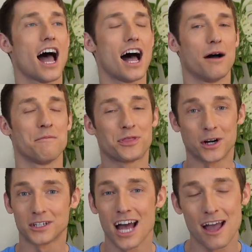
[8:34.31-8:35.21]

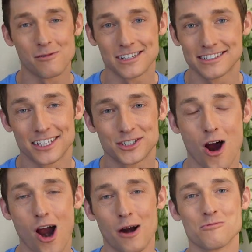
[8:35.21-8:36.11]
third time was the
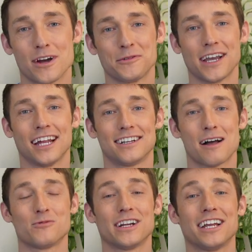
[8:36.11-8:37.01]
charm when we ended
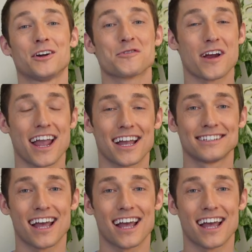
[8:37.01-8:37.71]
up winning grand